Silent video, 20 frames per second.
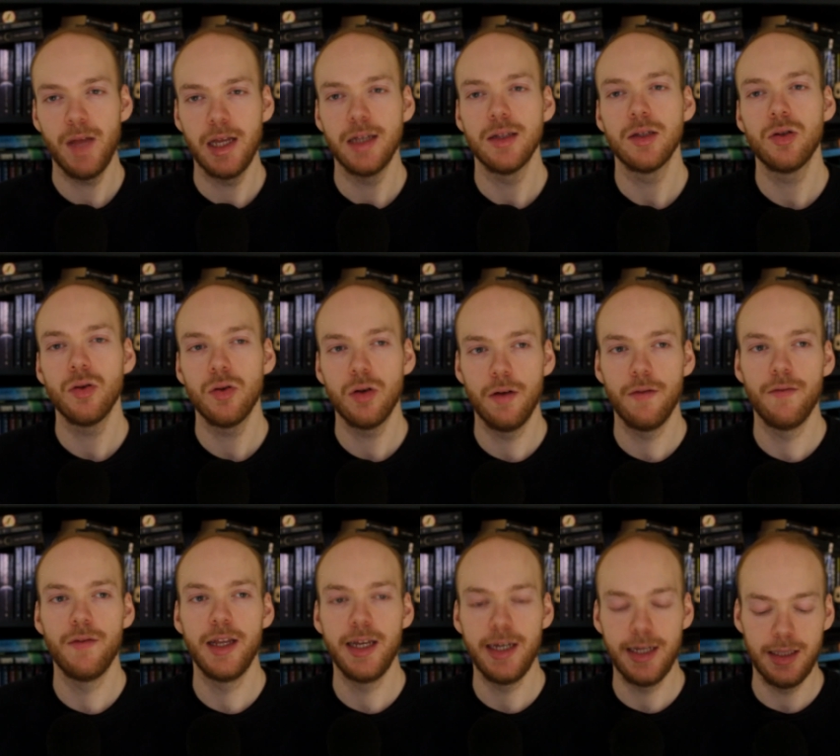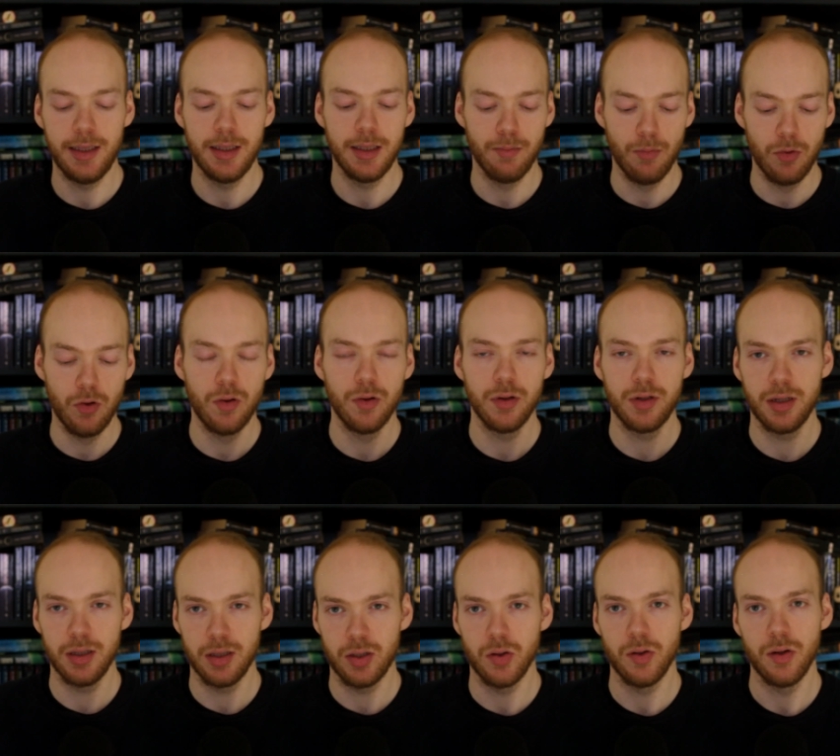It sort of leans more
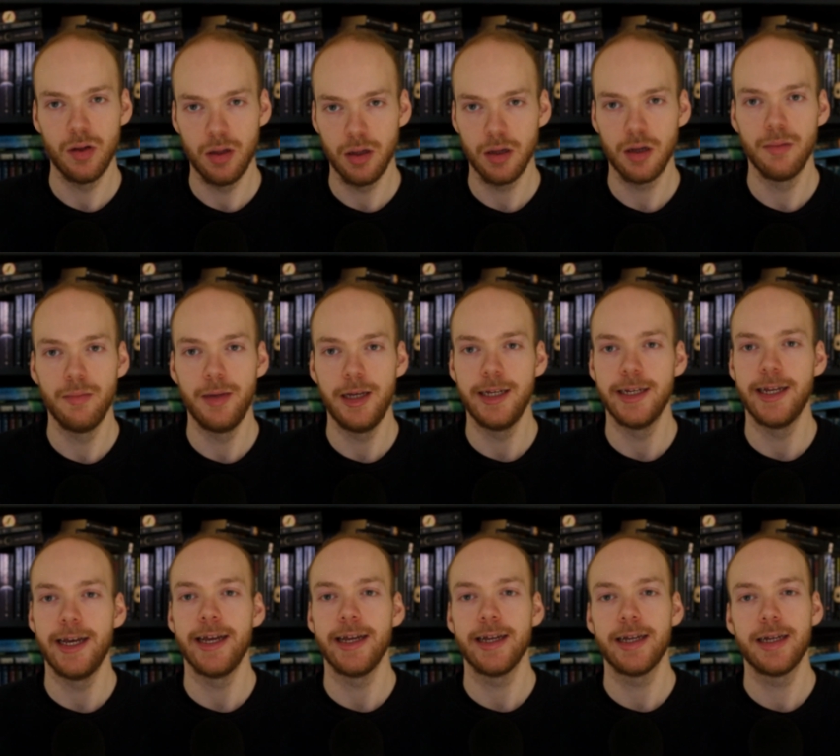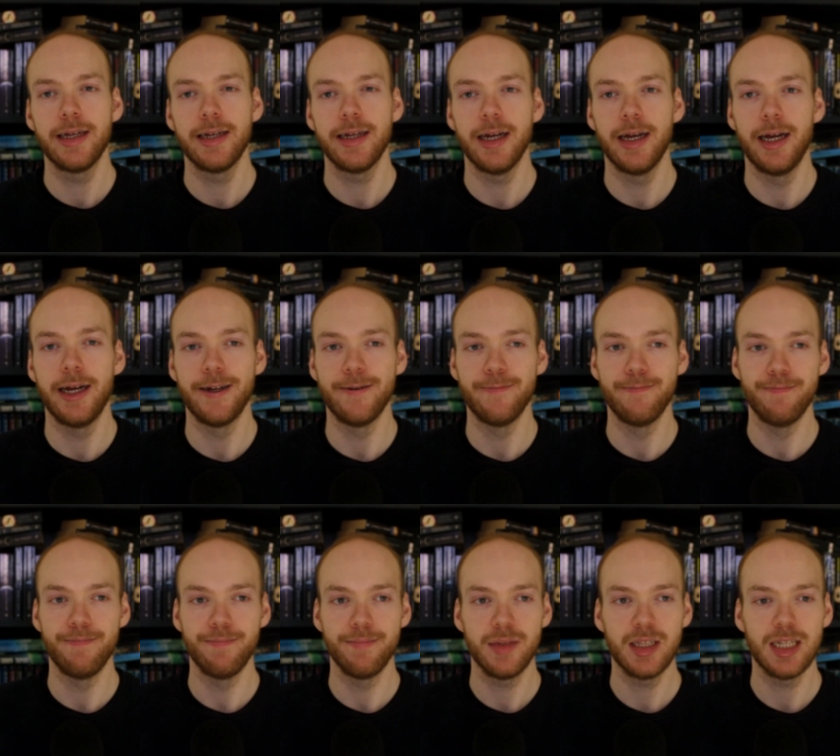to sort of the comedic,
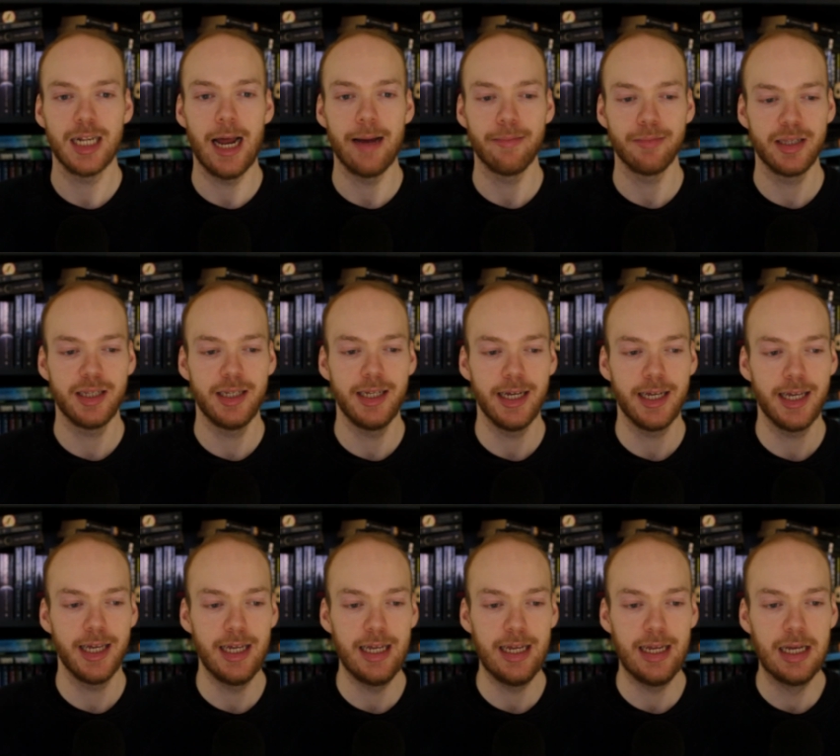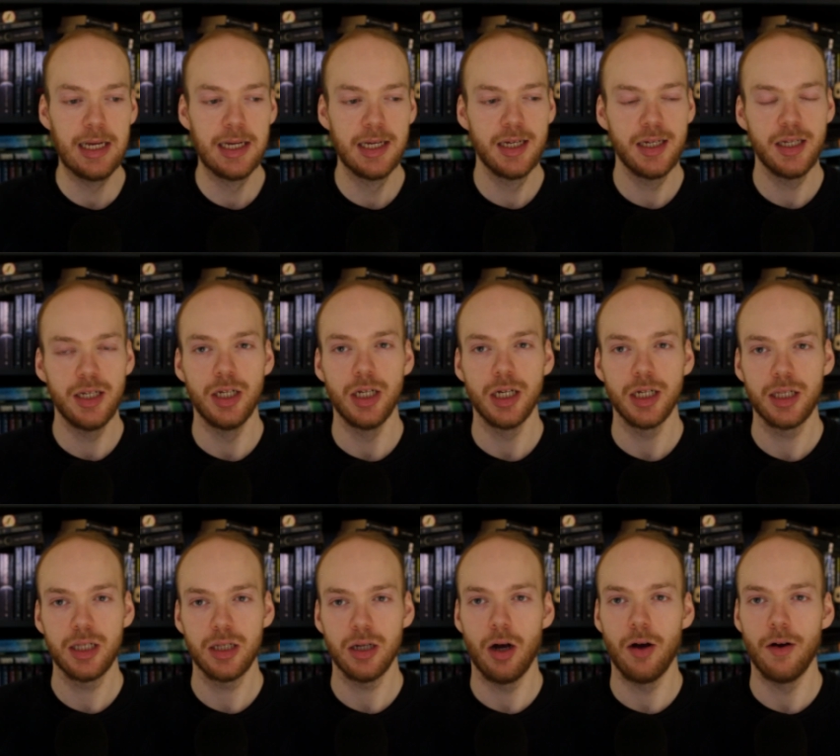
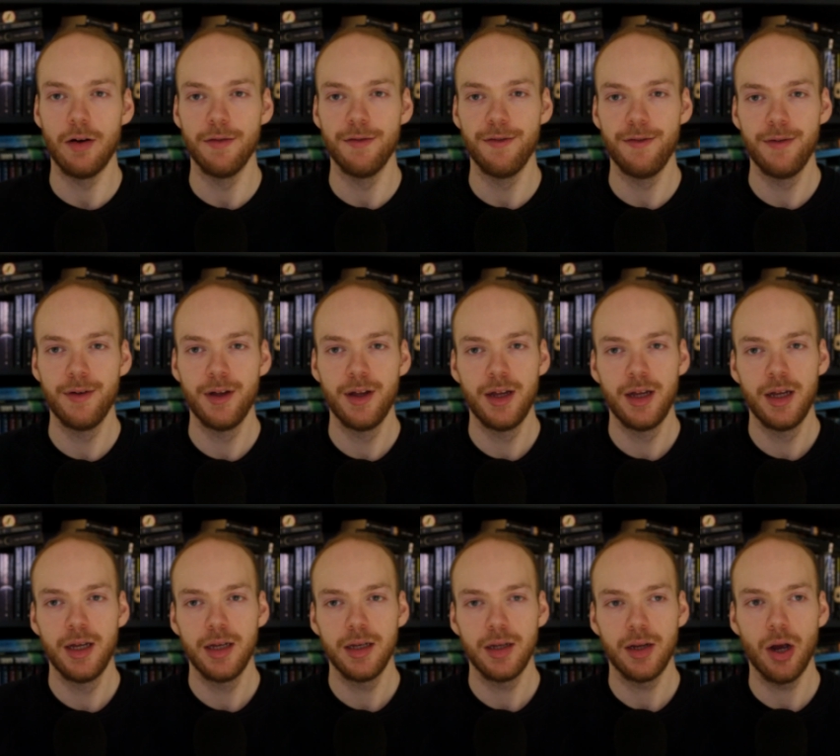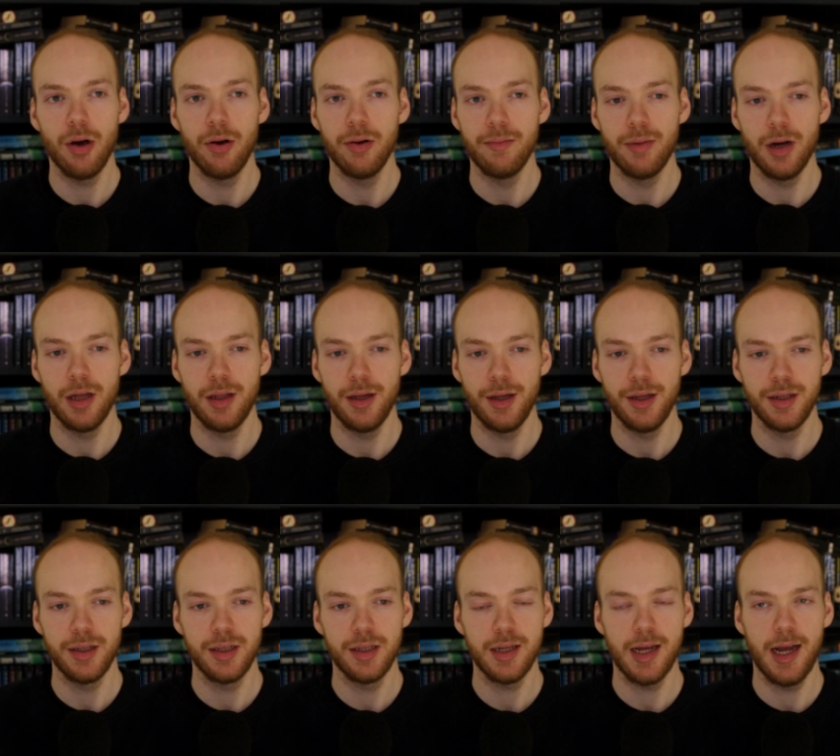slapstickiness of Coen
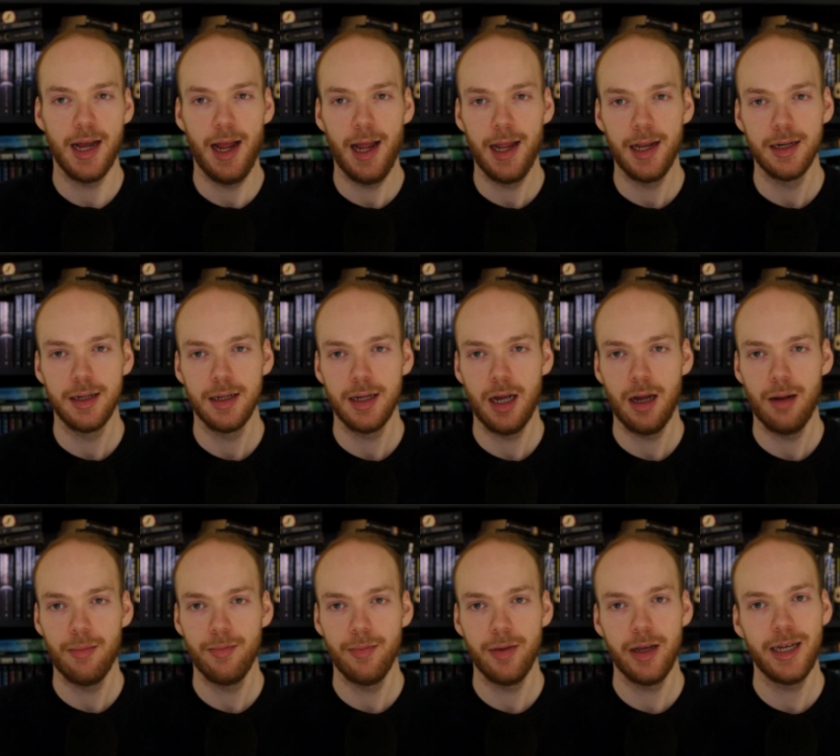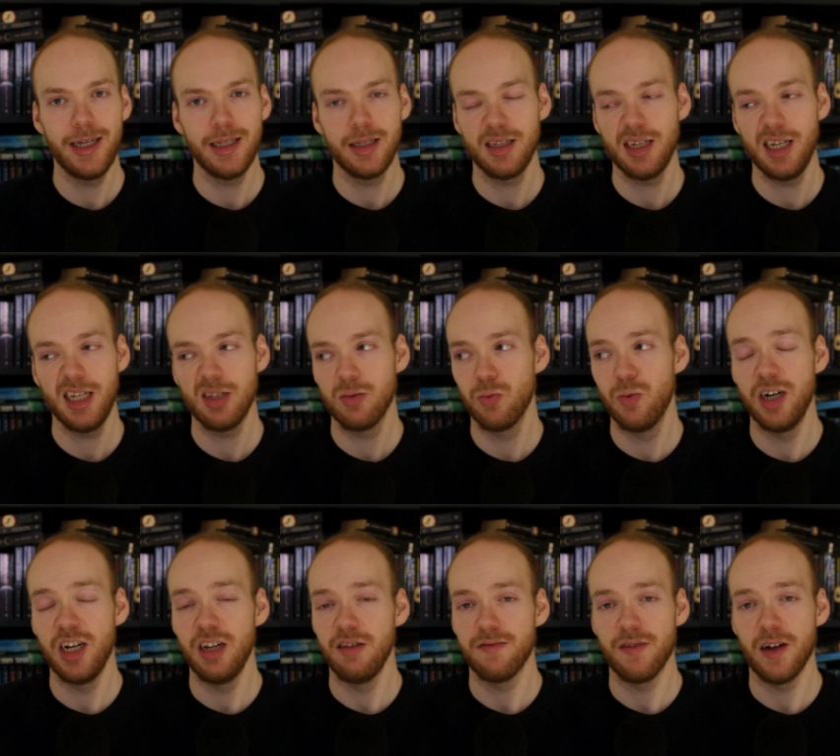brothers, and it's
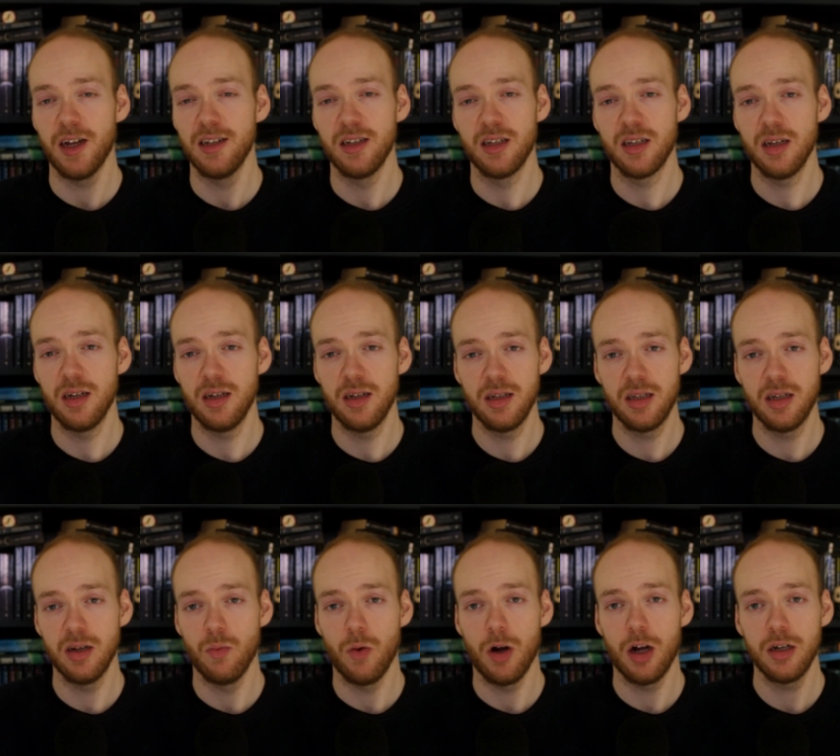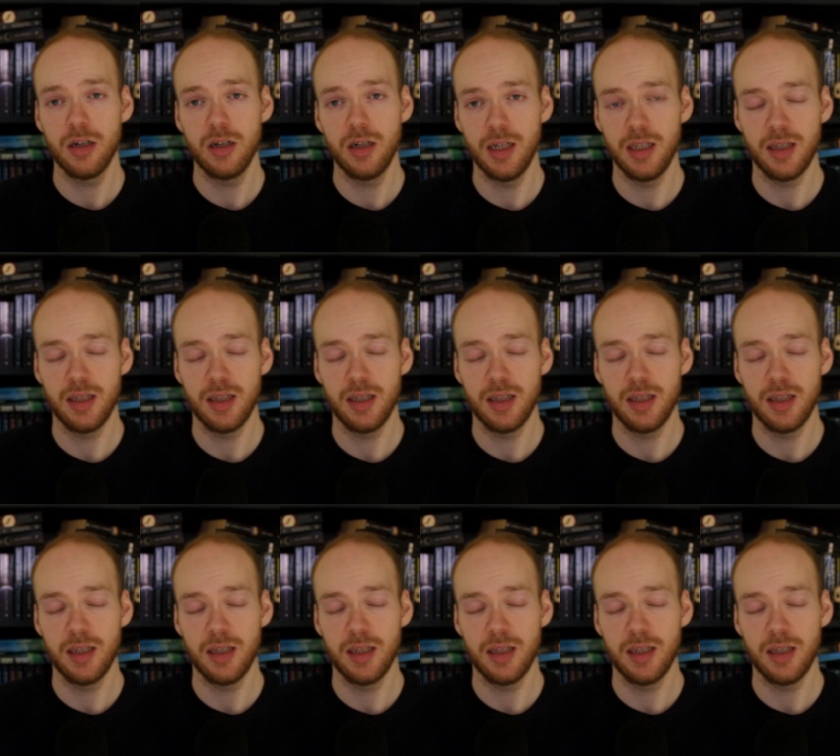really fun to watch.